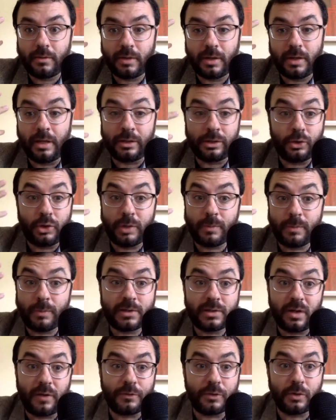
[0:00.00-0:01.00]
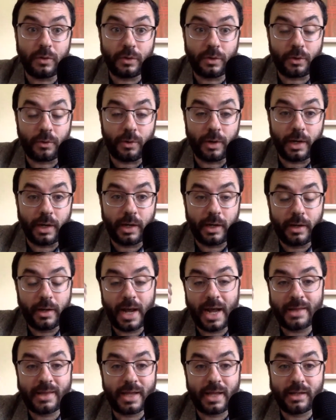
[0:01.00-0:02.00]
including myself to a degree
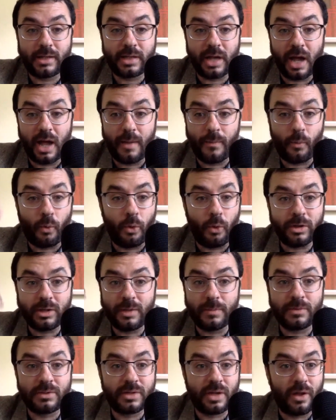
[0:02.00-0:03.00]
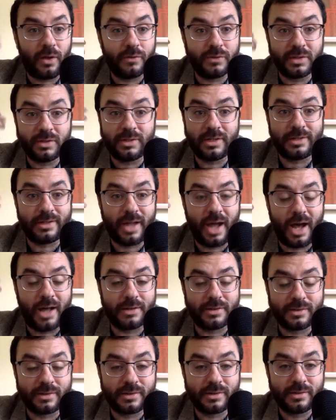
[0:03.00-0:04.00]
at that time, worked themselves into
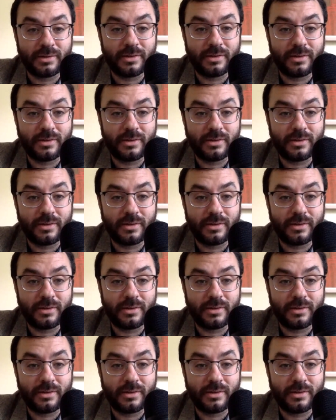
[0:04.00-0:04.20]
knots